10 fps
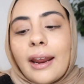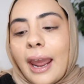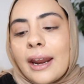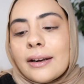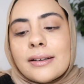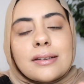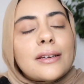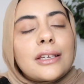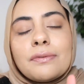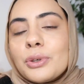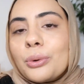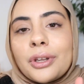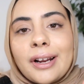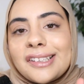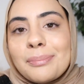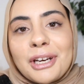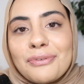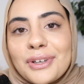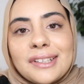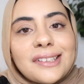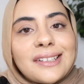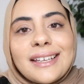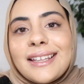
and give you all the nice benefits